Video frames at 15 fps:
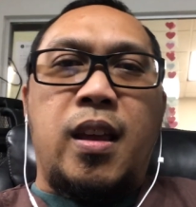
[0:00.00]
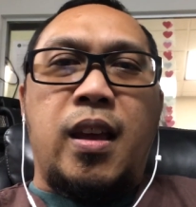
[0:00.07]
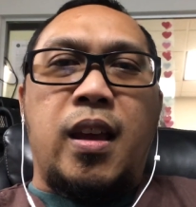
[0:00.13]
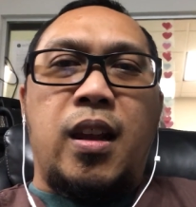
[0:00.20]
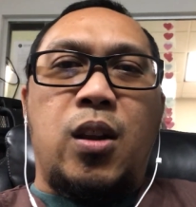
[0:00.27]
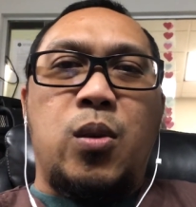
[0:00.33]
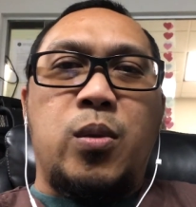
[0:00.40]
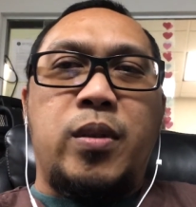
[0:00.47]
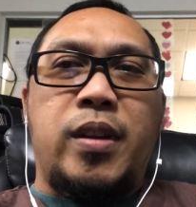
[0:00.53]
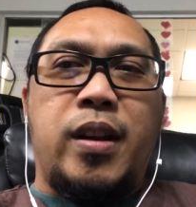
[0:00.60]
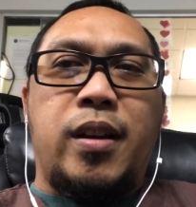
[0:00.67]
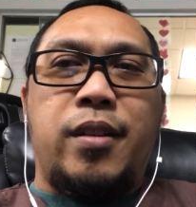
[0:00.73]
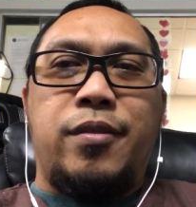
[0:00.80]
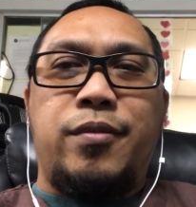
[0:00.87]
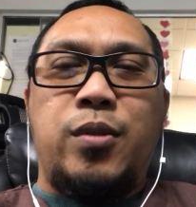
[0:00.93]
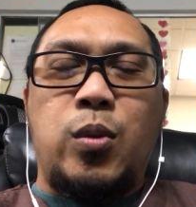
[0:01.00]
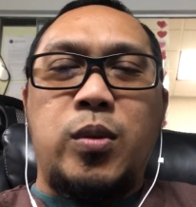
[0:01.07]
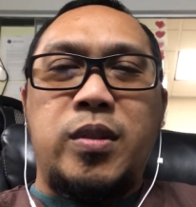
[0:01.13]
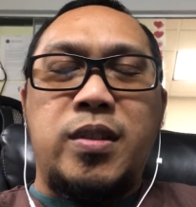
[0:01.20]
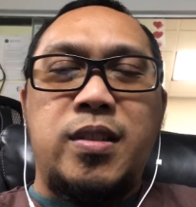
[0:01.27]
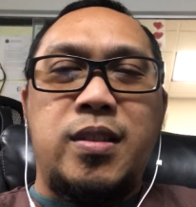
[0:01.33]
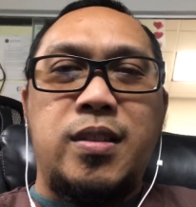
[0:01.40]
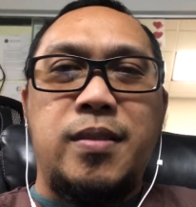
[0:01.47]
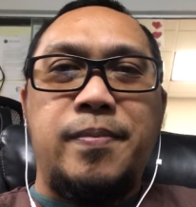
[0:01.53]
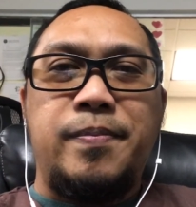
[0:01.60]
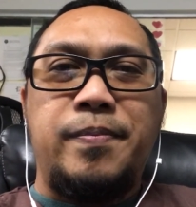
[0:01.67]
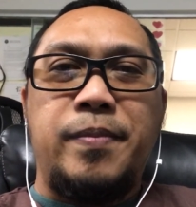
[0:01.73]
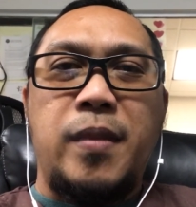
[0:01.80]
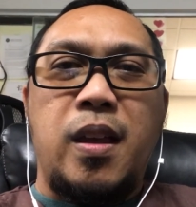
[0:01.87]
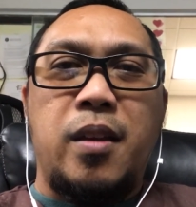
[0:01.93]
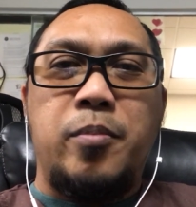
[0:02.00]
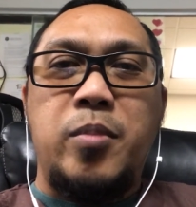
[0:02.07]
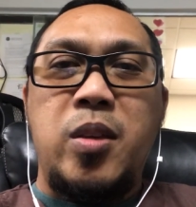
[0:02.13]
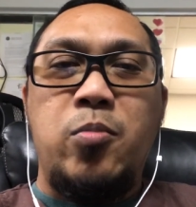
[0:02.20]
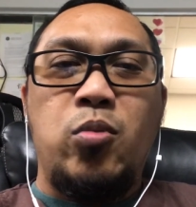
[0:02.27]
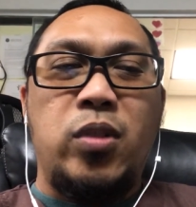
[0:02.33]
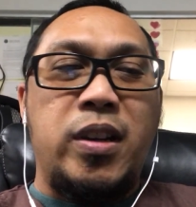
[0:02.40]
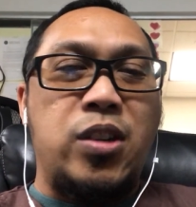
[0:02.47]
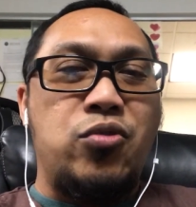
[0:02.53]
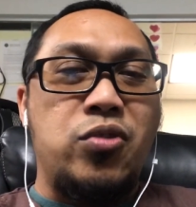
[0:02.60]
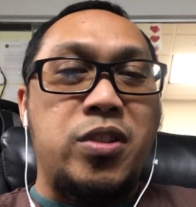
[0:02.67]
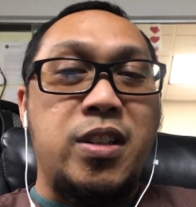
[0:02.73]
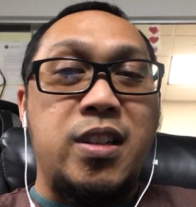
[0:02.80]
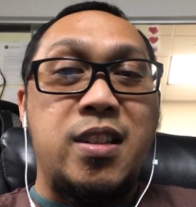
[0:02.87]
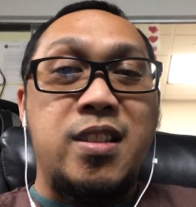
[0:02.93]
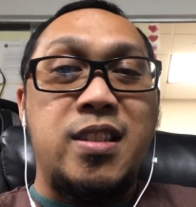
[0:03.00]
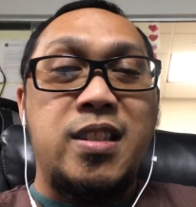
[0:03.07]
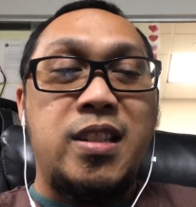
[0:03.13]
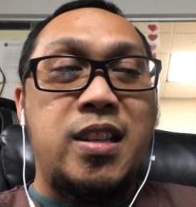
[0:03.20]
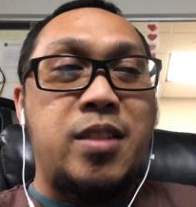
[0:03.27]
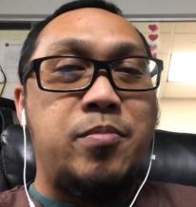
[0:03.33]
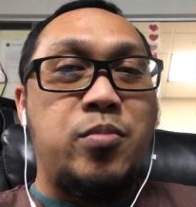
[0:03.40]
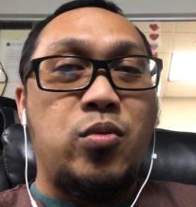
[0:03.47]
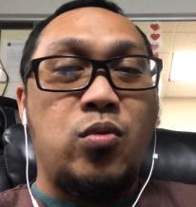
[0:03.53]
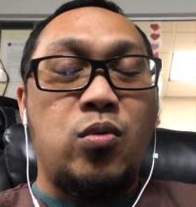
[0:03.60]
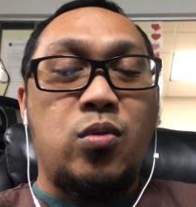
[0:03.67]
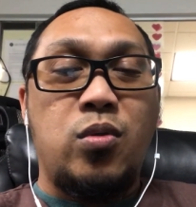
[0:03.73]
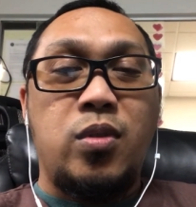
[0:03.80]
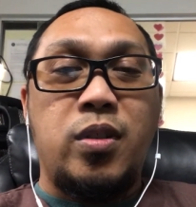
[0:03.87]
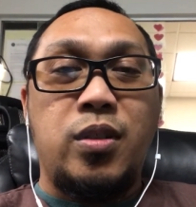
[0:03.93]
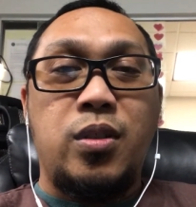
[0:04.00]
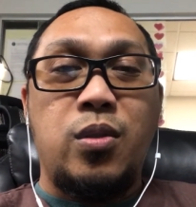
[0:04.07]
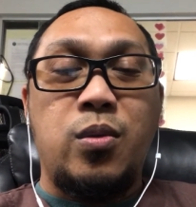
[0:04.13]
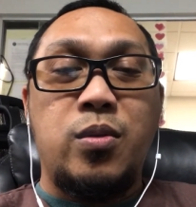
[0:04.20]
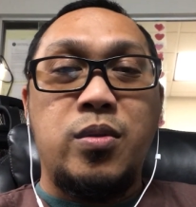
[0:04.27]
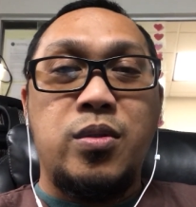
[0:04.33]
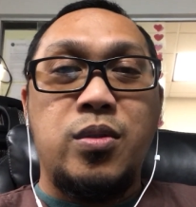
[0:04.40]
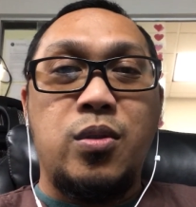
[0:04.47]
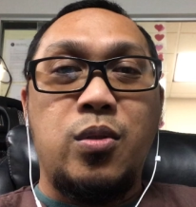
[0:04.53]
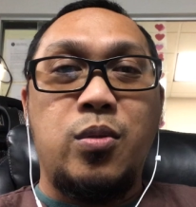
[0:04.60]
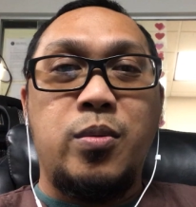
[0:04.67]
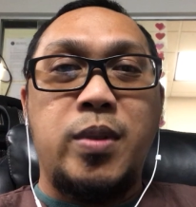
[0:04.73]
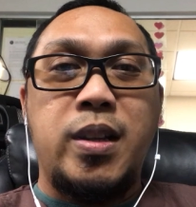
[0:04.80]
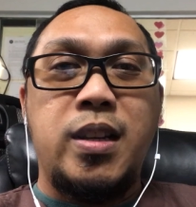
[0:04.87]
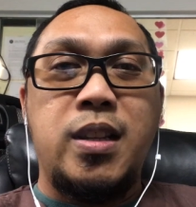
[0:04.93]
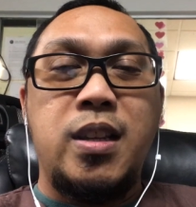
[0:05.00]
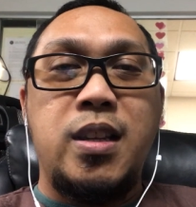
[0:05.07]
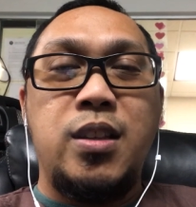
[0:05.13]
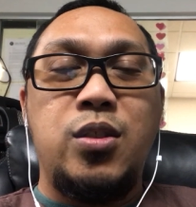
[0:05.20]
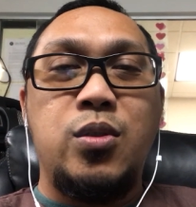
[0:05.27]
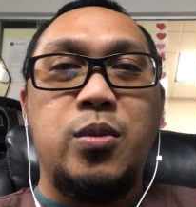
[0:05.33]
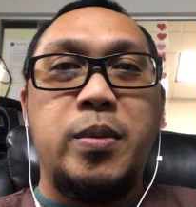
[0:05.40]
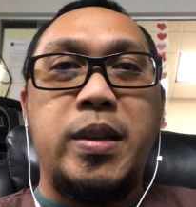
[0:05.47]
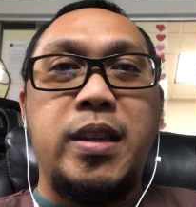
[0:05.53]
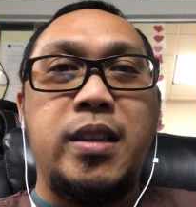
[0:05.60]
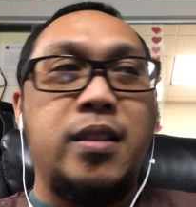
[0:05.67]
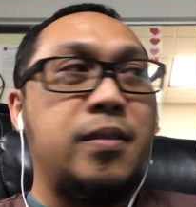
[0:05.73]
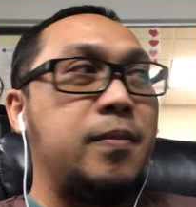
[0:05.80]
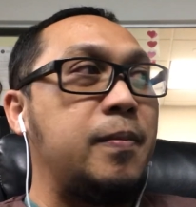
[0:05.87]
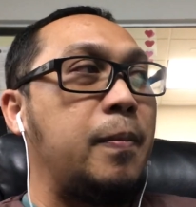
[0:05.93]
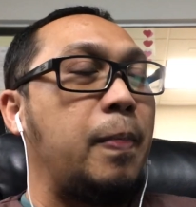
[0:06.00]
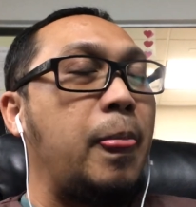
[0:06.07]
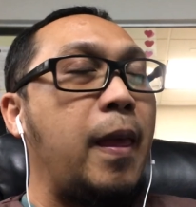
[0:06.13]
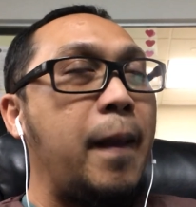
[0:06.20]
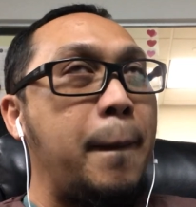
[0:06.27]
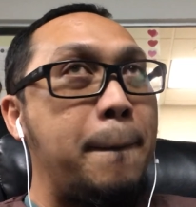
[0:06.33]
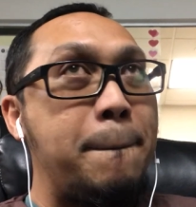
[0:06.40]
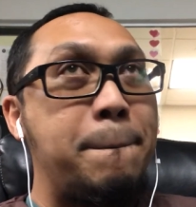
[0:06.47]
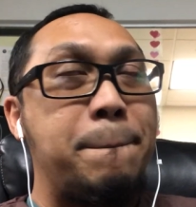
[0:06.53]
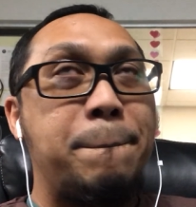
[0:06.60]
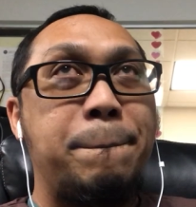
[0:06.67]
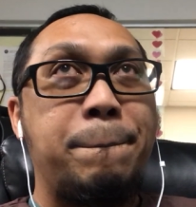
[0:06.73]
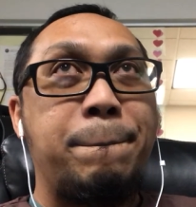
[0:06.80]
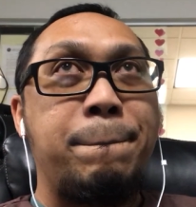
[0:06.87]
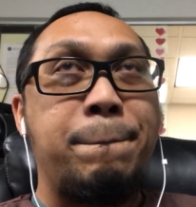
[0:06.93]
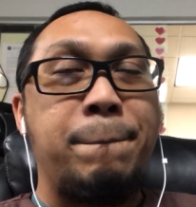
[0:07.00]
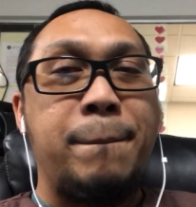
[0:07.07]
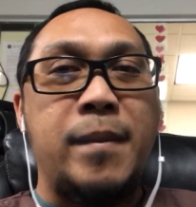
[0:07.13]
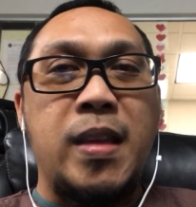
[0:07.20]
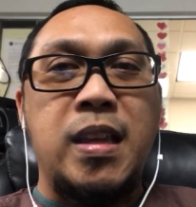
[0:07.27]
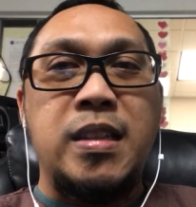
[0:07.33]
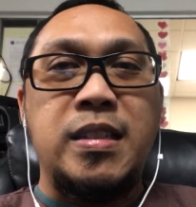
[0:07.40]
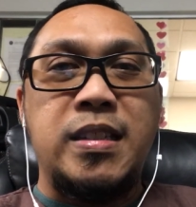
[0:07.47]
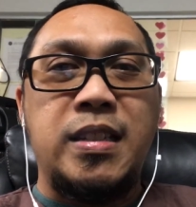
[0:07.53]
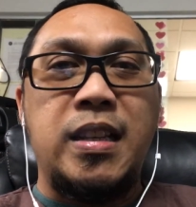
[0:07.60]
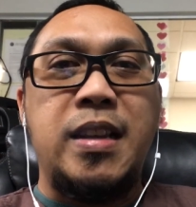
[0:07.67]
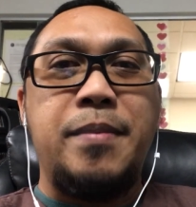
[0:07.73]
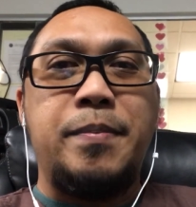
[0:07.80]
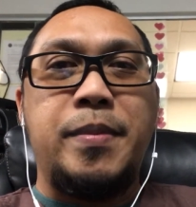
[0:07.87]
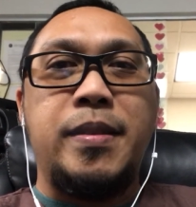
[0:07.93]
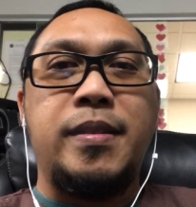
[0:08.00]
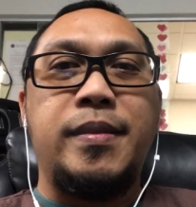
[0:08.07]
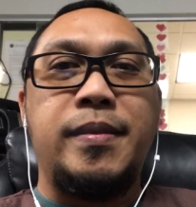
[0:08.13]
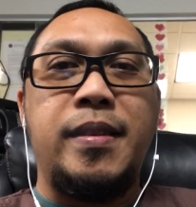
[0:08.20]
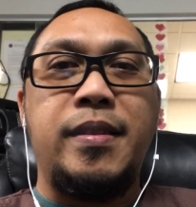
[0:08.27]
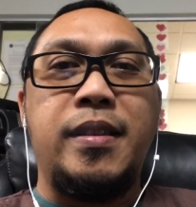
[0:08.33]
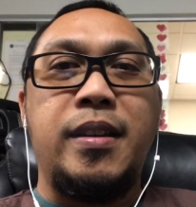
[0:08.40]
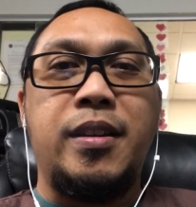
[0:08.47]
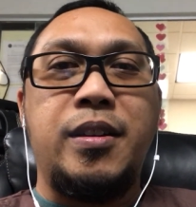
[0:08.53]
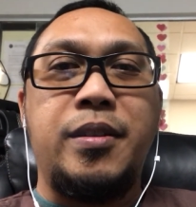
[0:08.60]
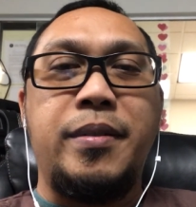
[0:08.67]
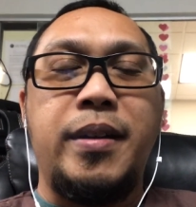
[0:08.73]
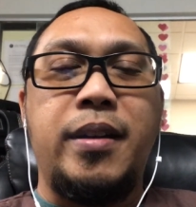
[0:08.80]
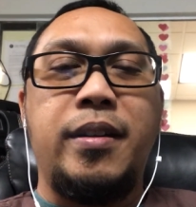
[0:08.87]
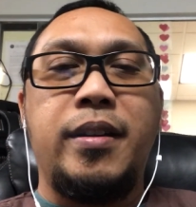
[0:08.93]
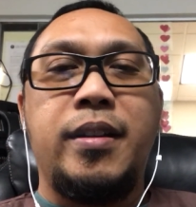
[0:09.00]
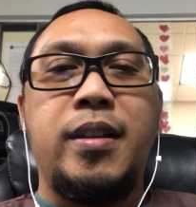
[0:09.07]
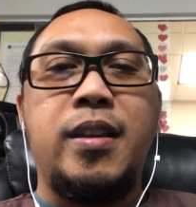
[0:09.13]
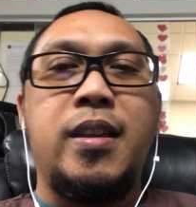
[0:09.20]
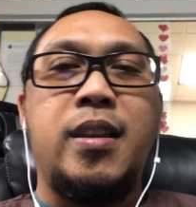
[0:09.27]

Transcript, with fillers: Hello there, folks, uh, people interested in sleep or those already doing um, sleep in their career.